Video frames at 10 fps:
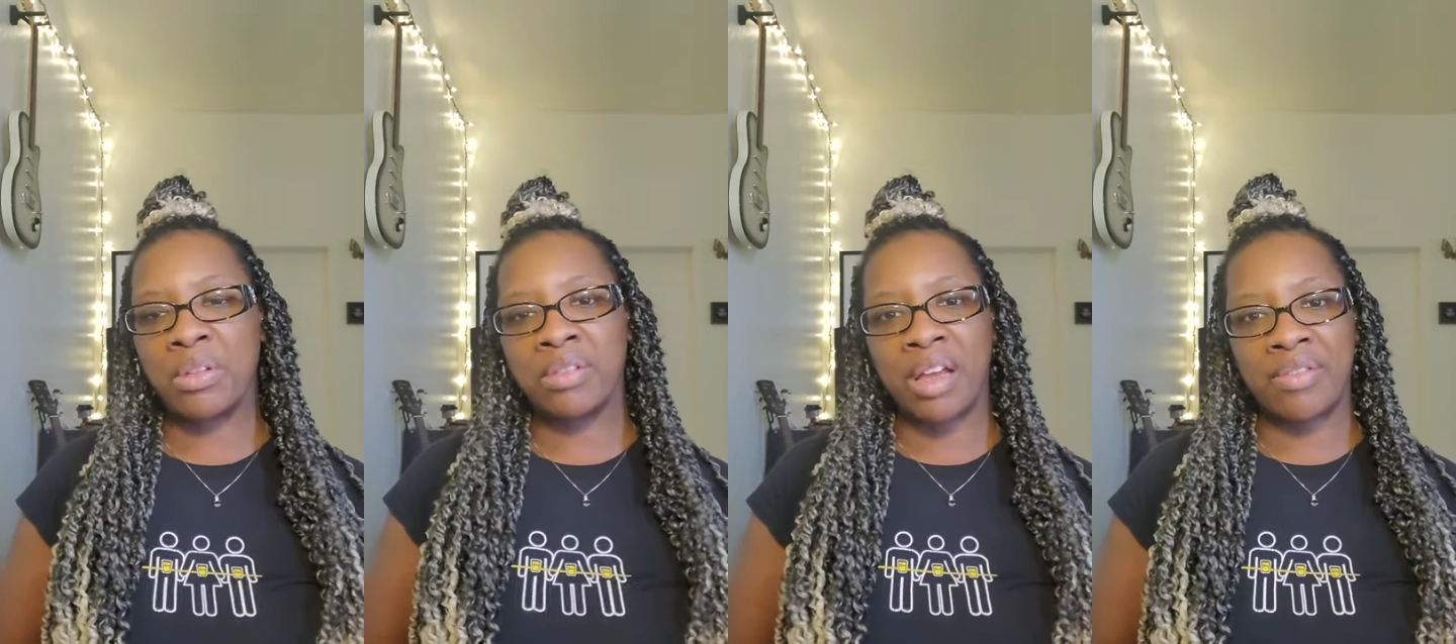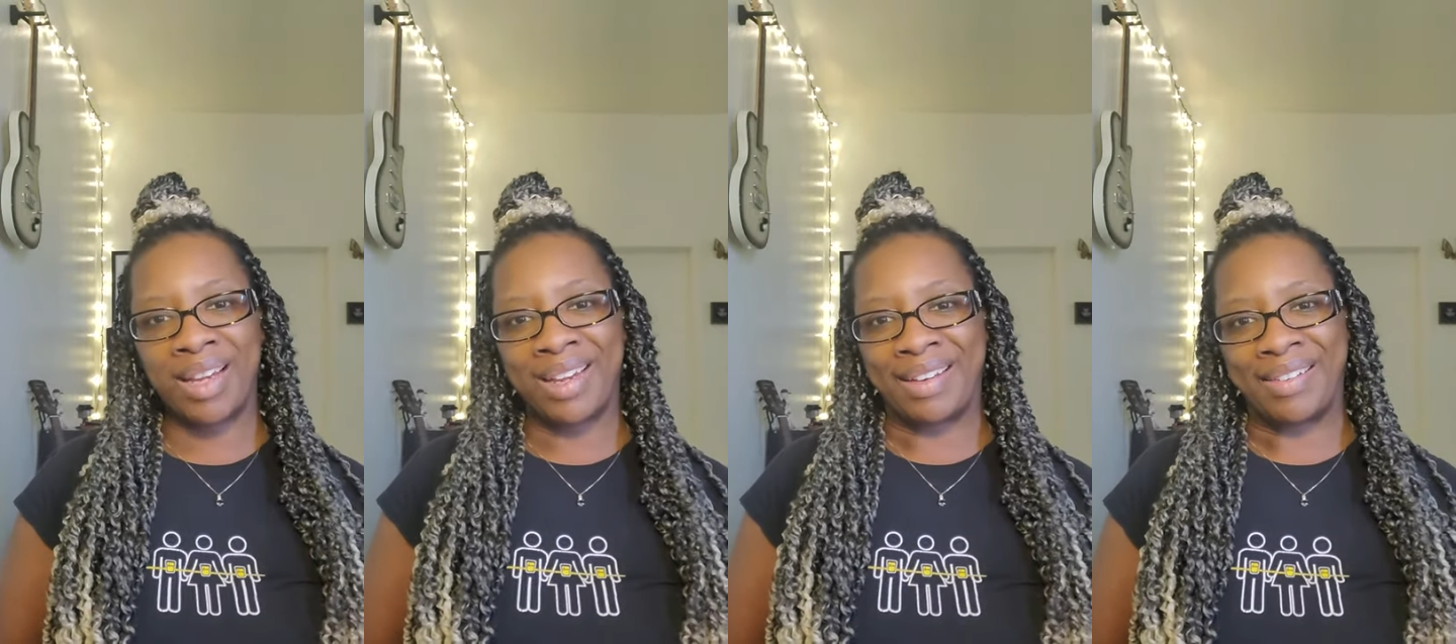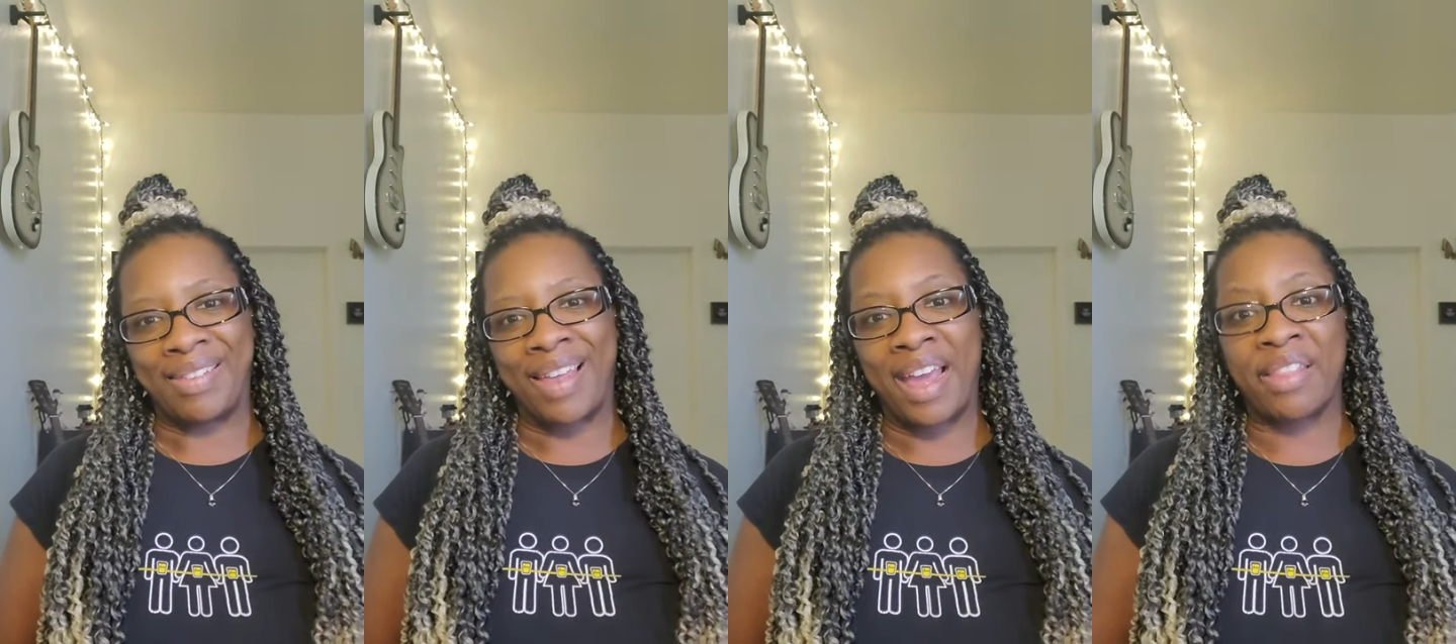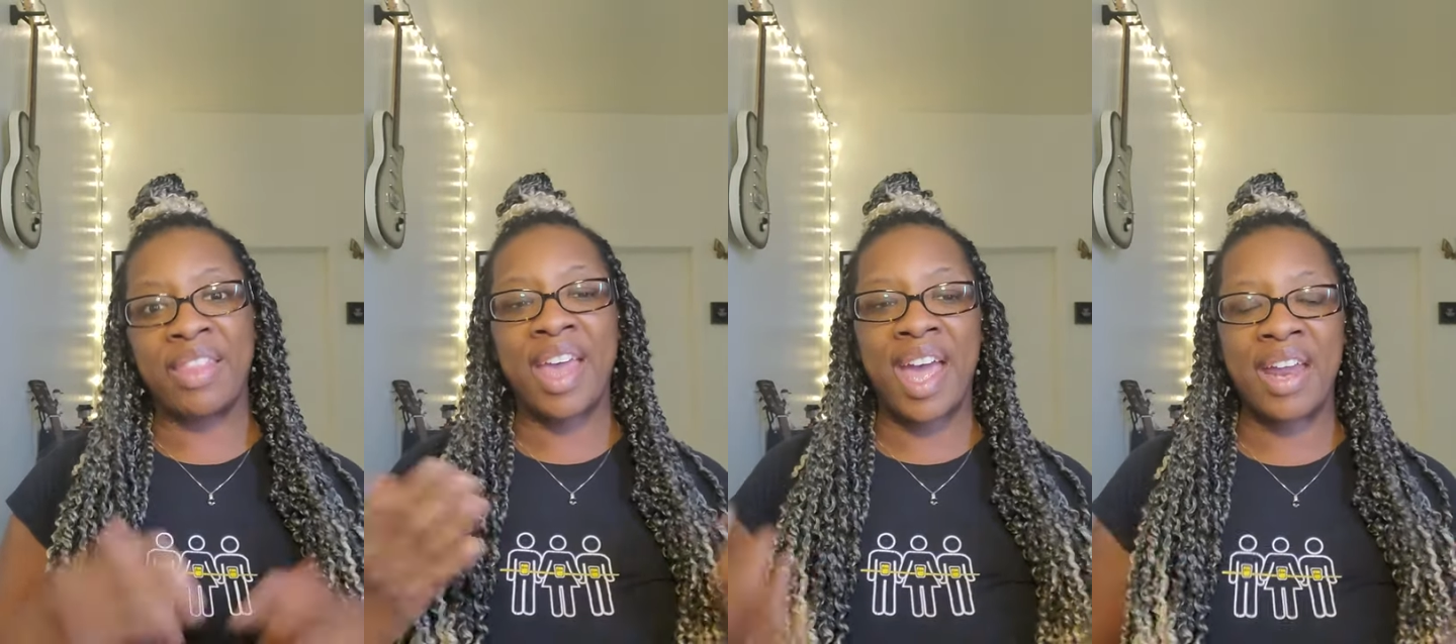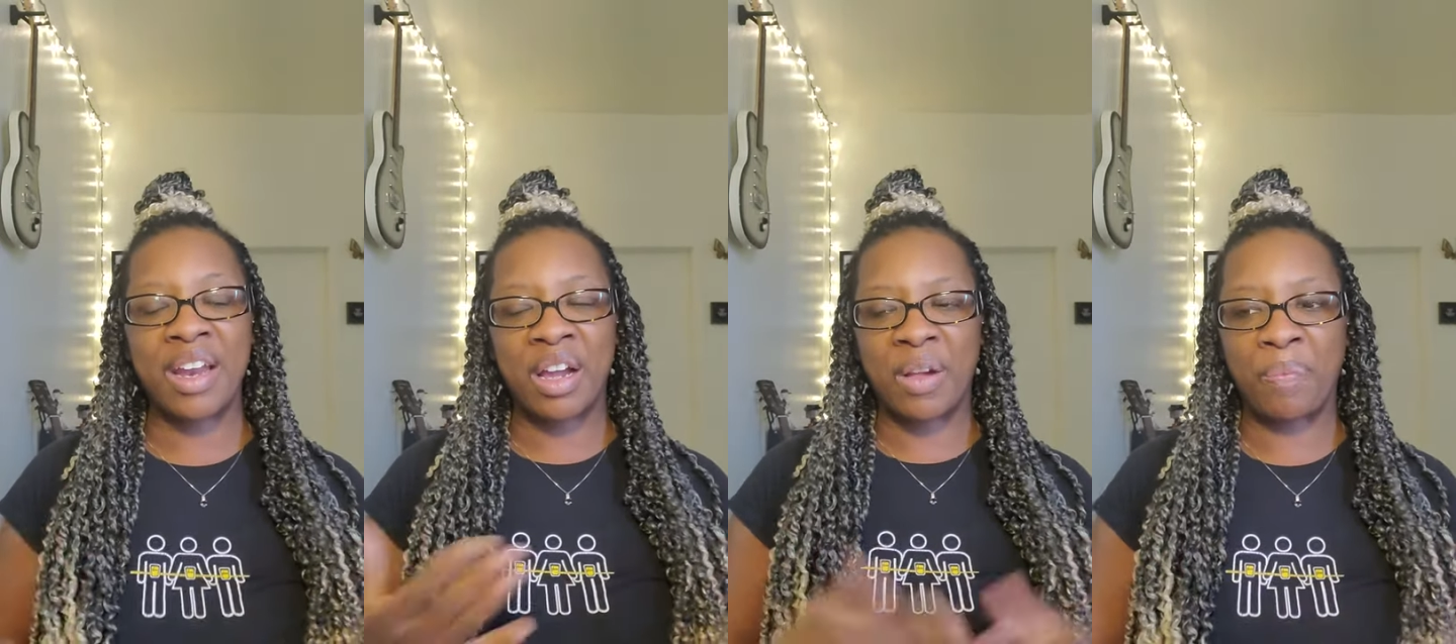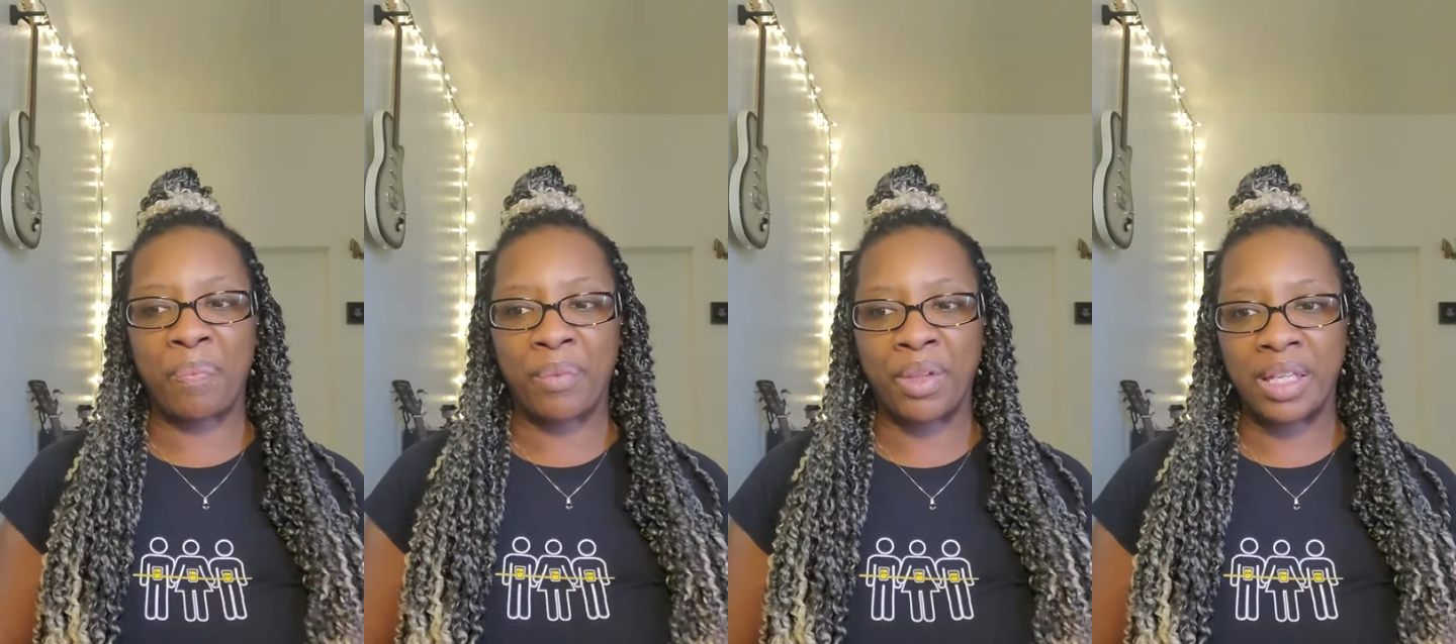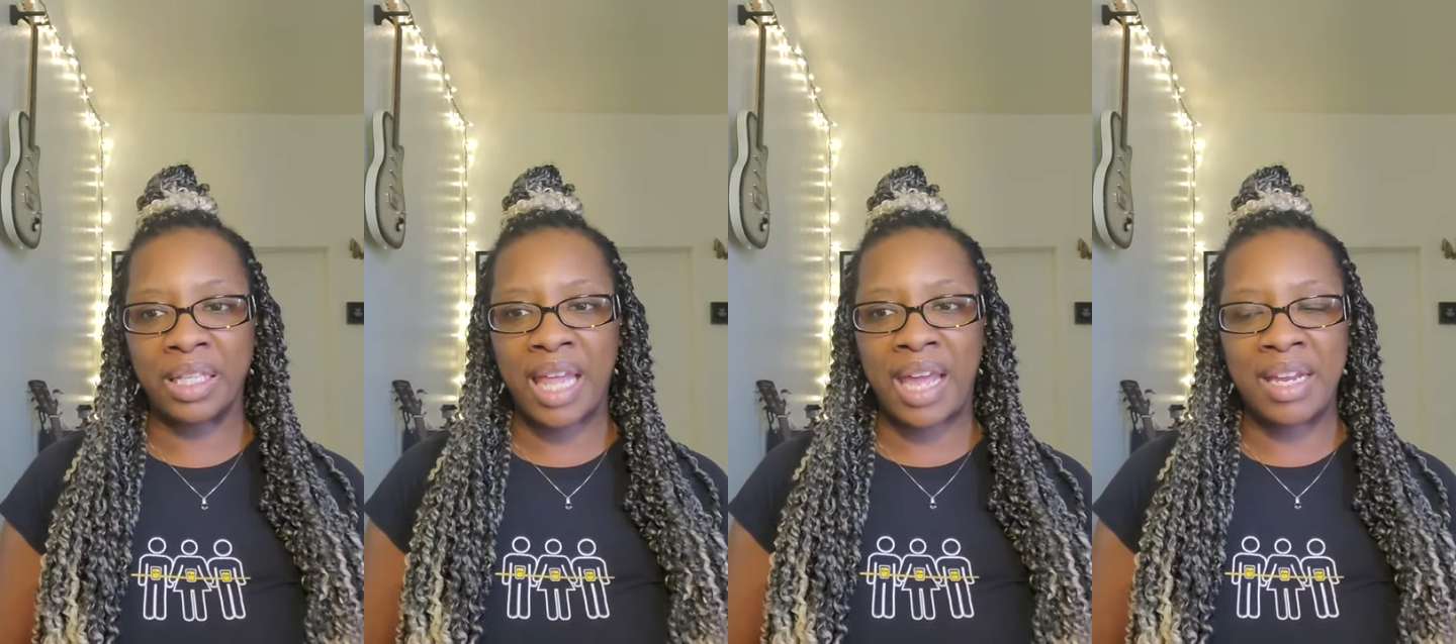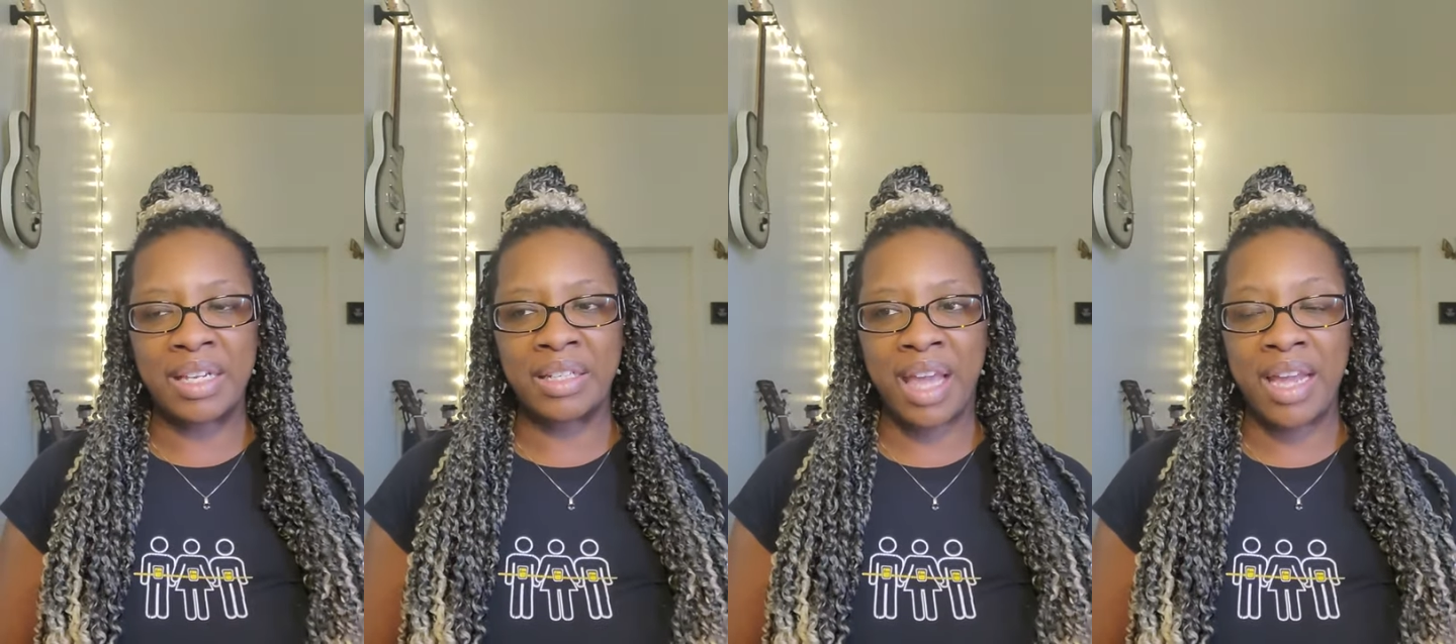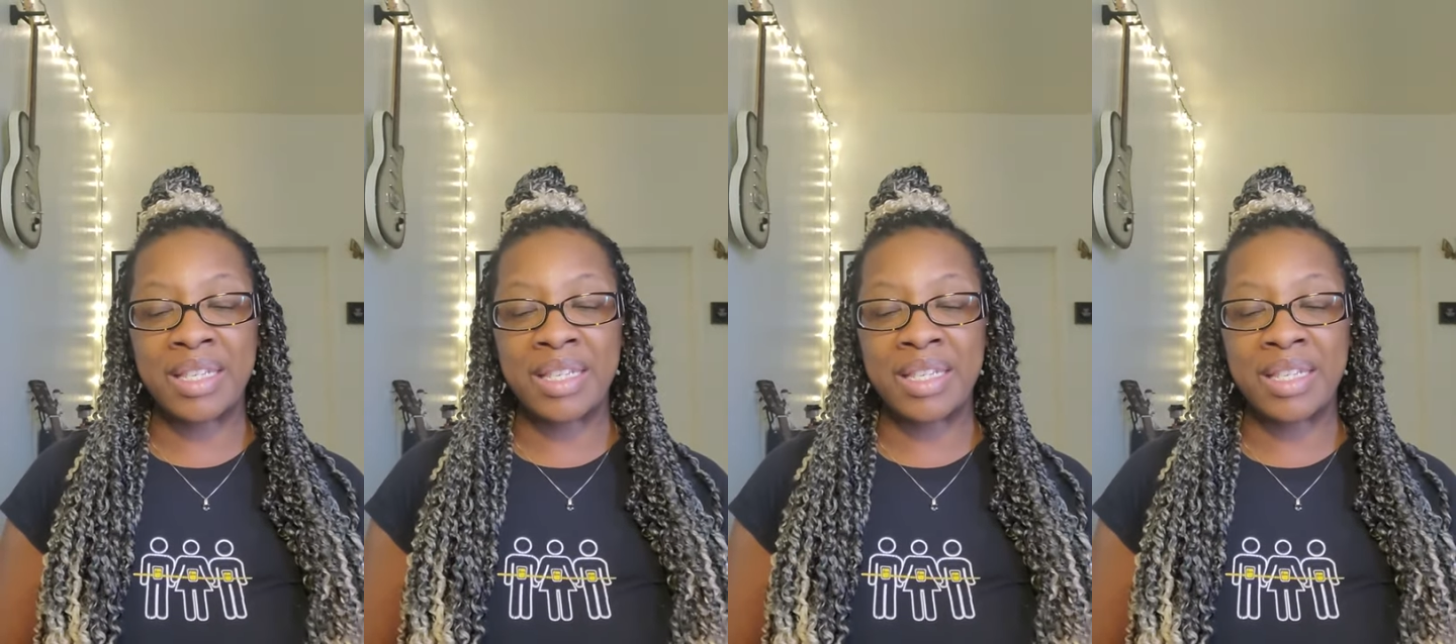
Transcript: loving that that um, that that